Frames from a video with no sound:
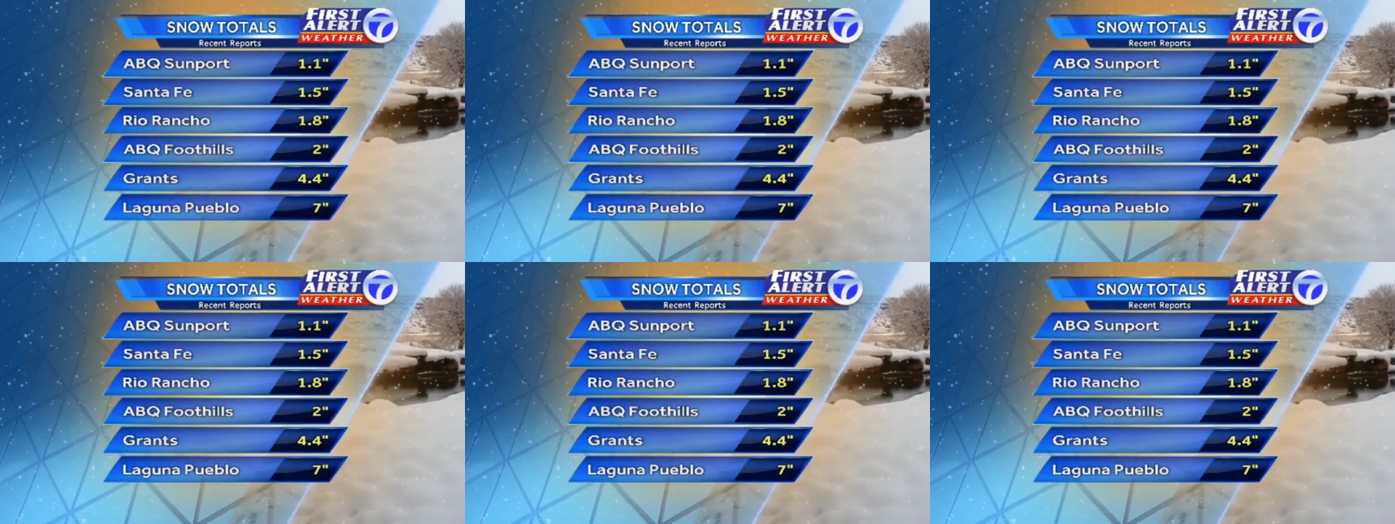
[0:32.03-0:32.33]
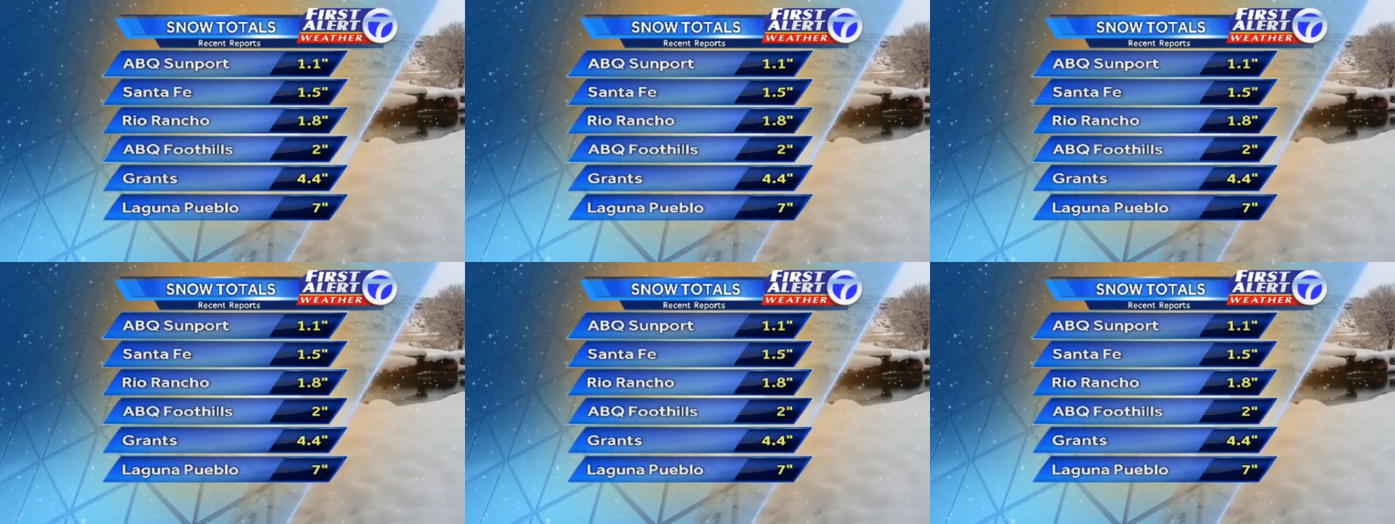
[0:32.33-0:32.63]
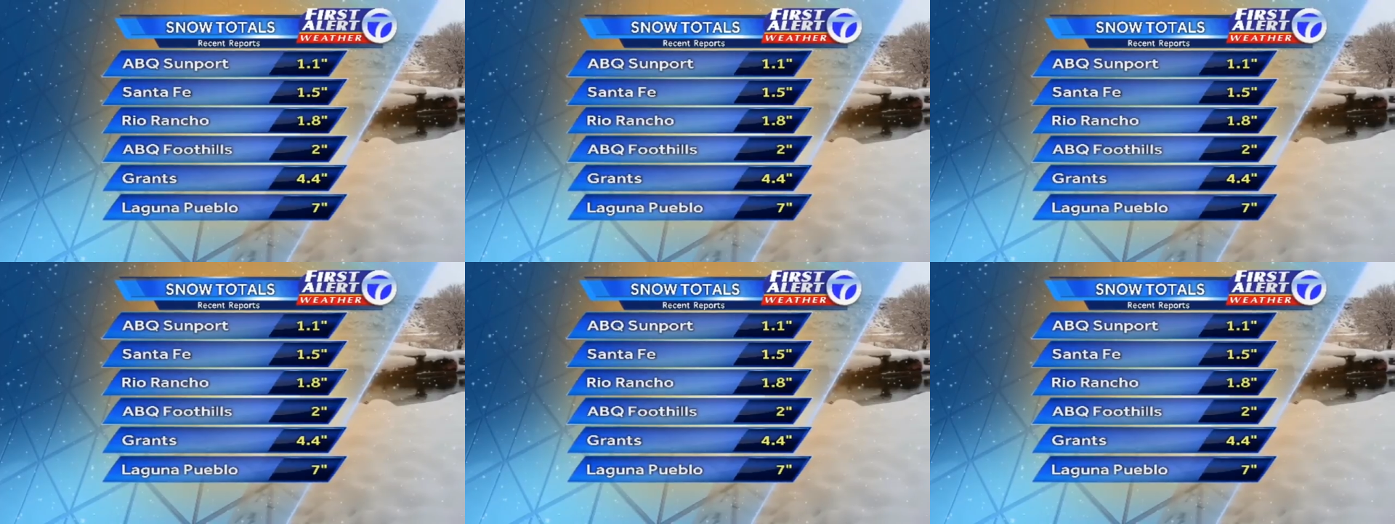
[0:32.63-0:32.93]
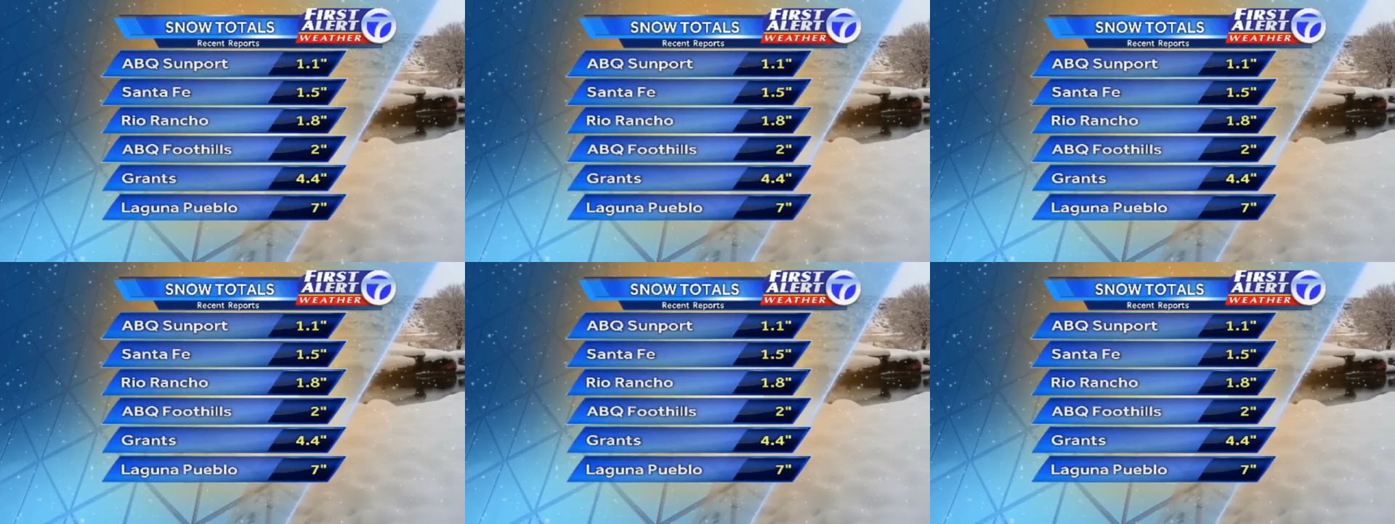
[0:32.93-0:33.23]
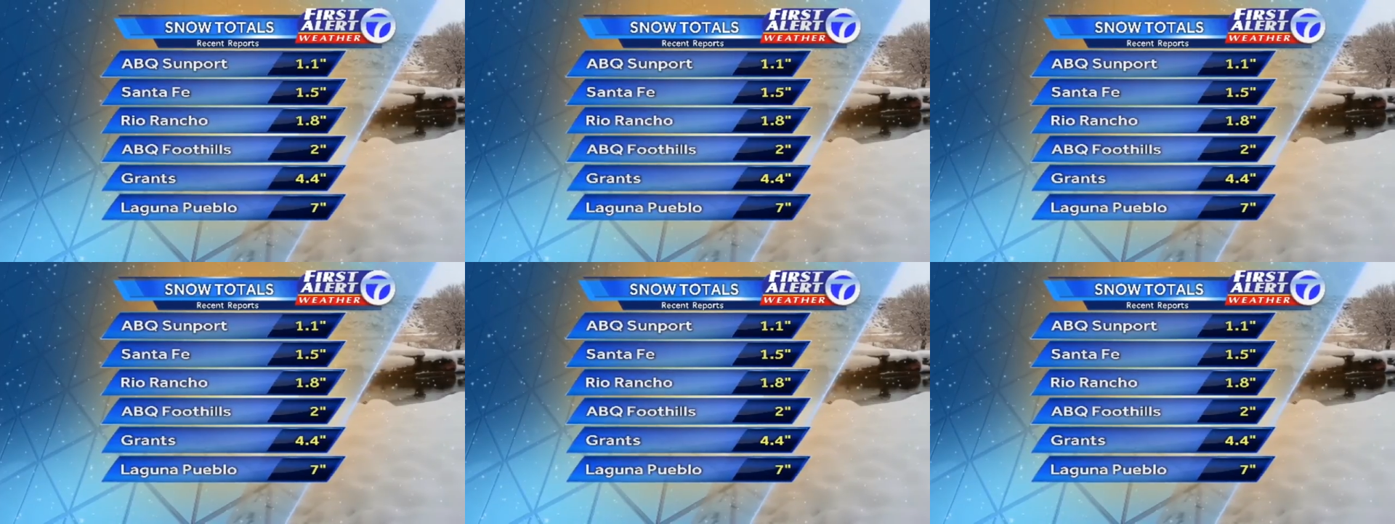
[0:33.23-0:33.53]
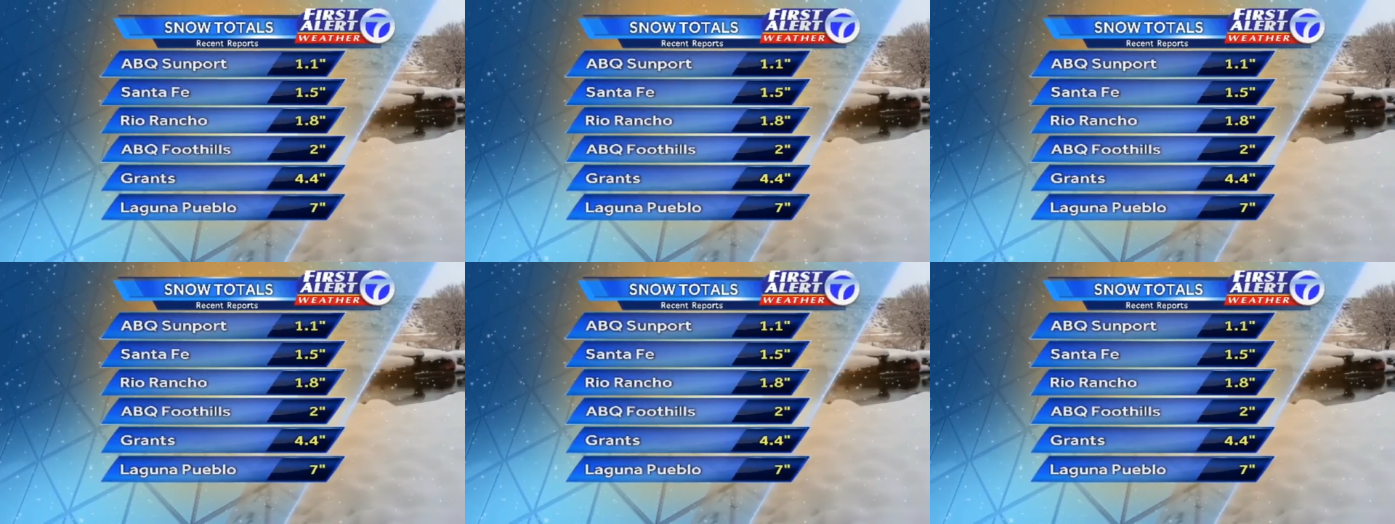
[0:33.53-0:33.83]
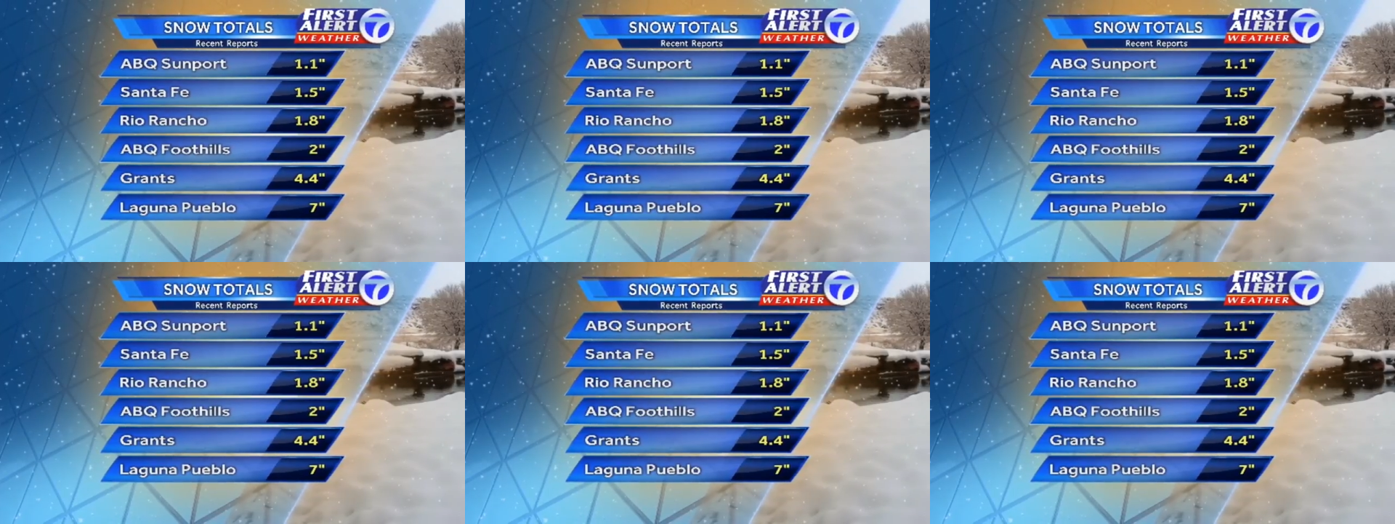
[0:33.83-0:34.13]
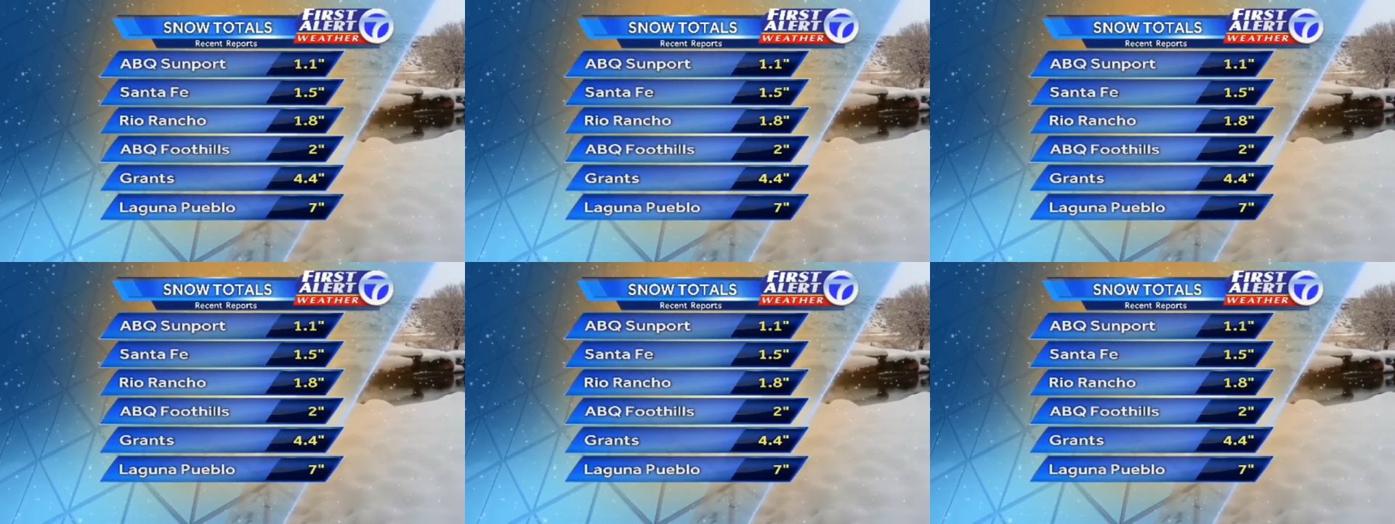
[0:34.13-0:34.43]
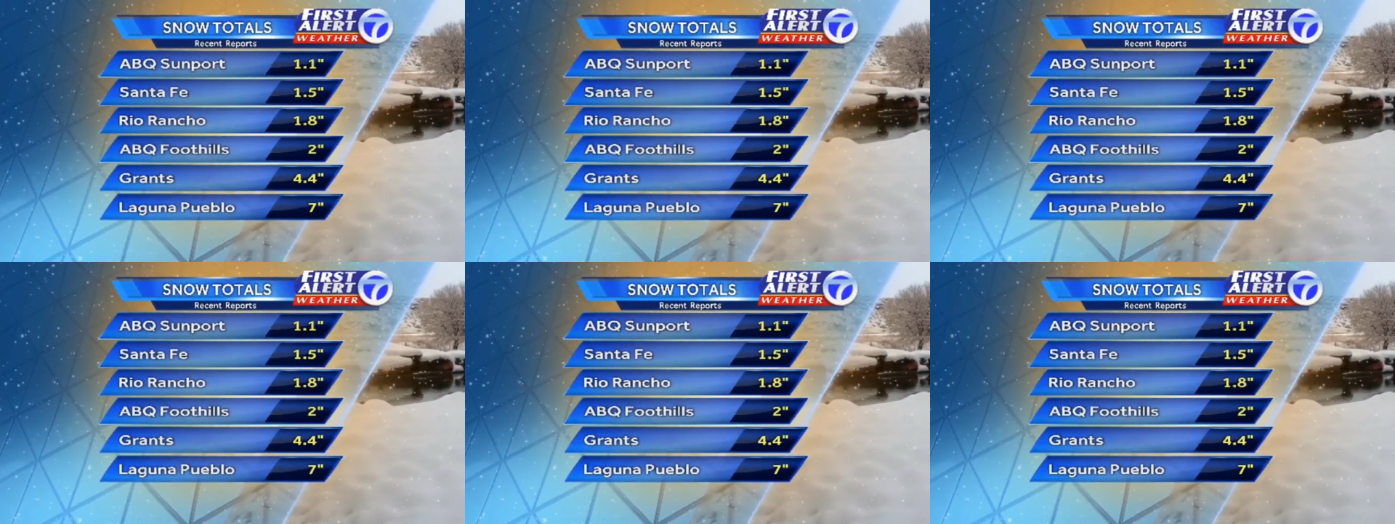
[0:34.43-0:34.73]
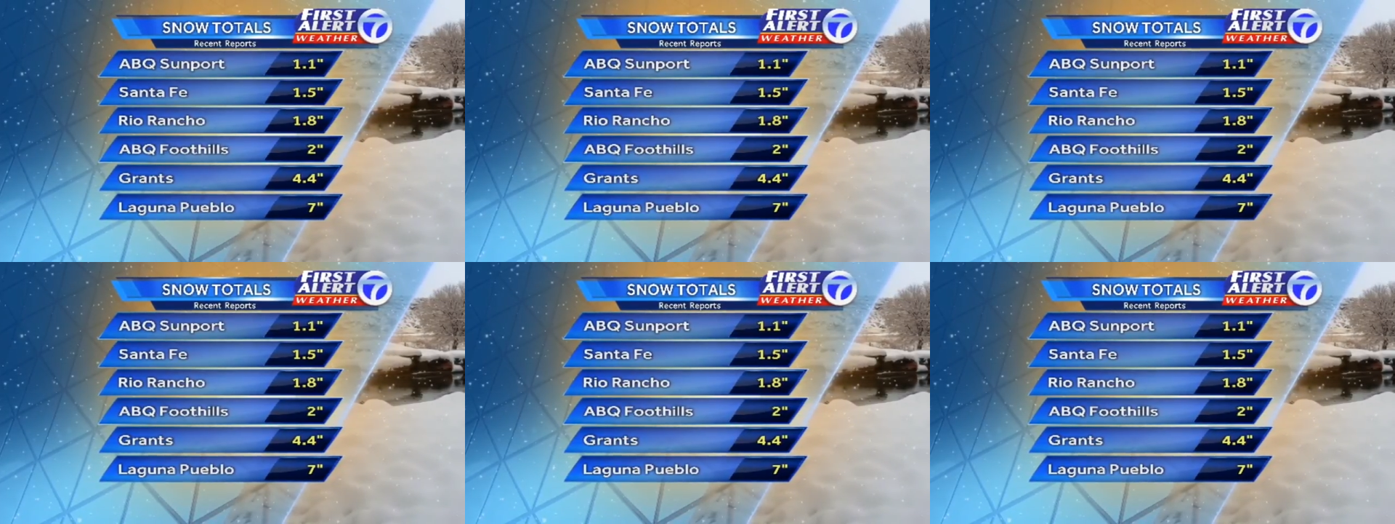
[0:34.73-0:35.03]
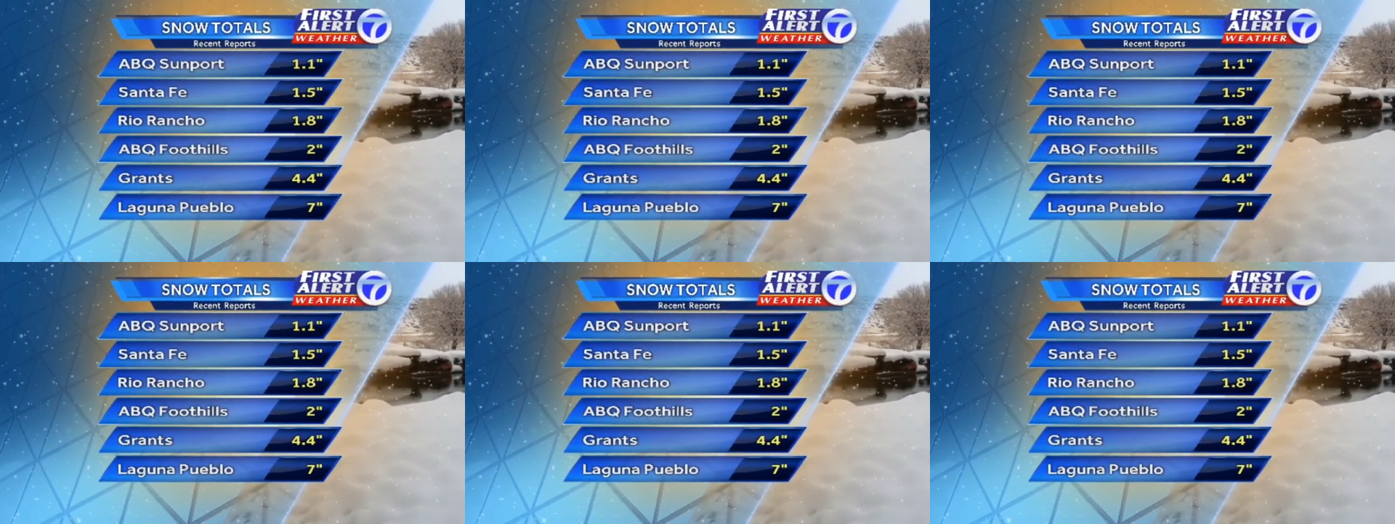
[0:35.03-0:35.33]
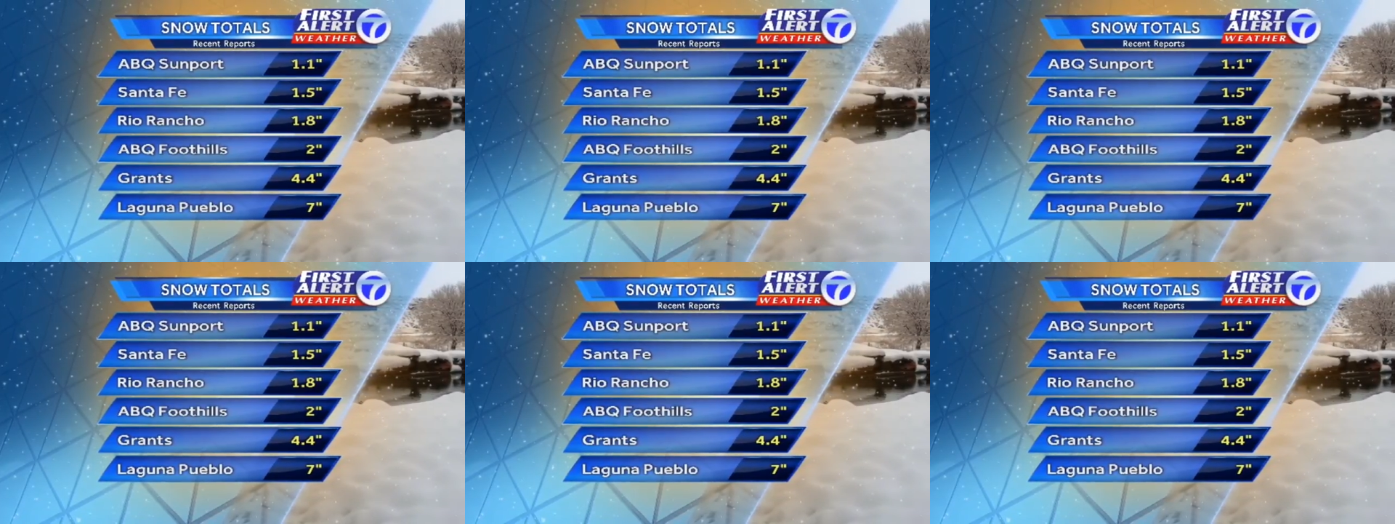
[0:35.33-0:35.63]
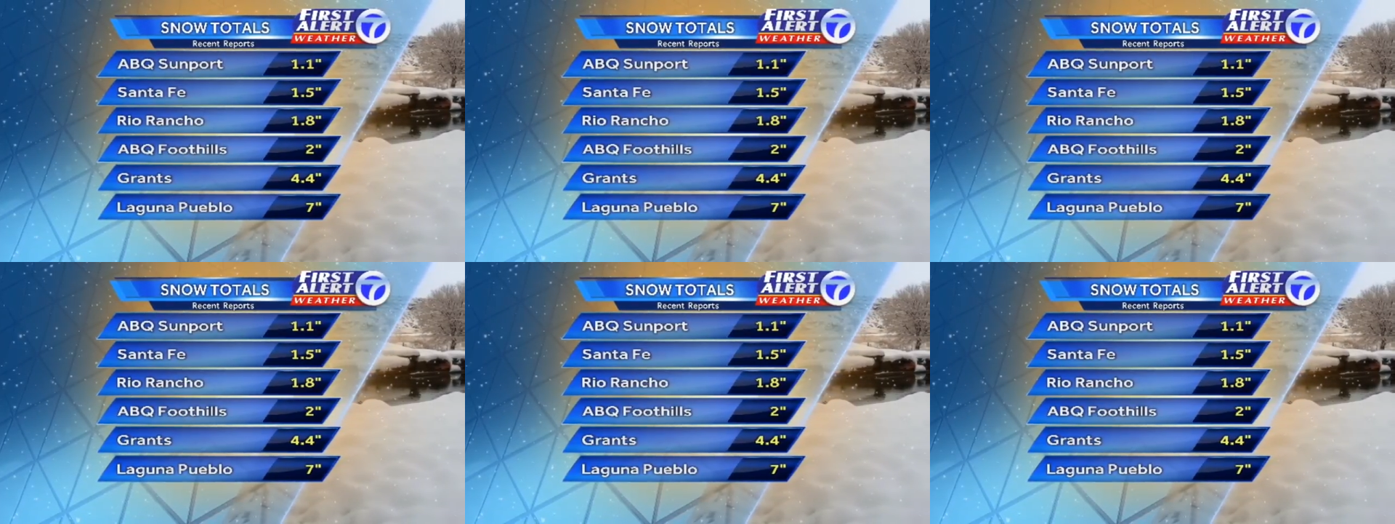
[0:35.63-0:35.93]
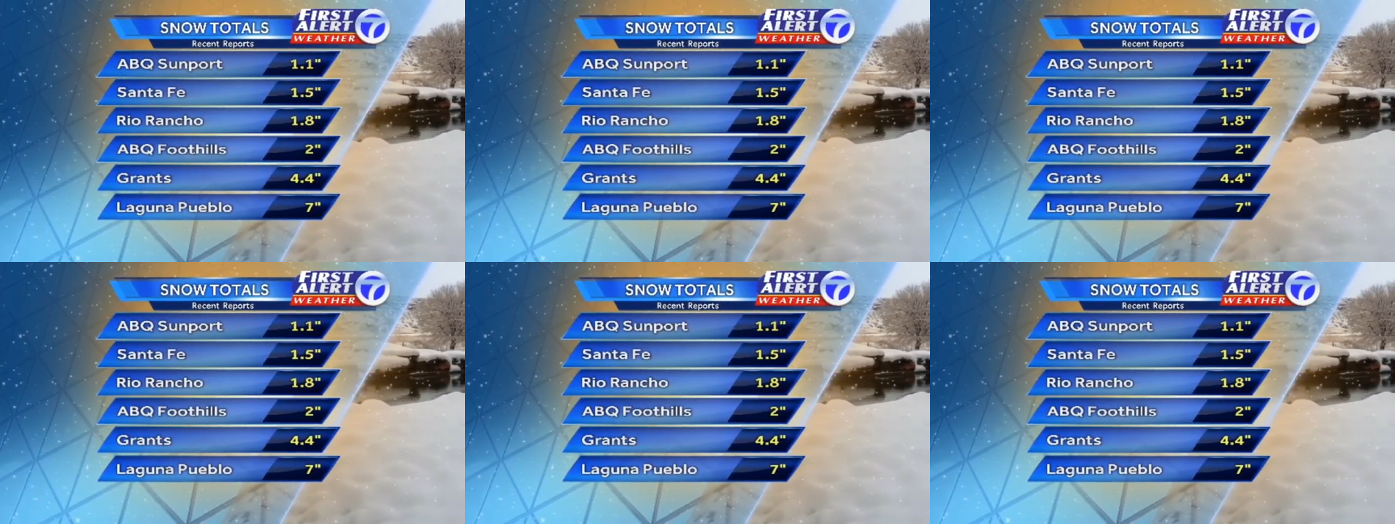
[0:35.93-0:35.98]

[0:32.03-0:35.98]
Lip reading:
(no speaker visible)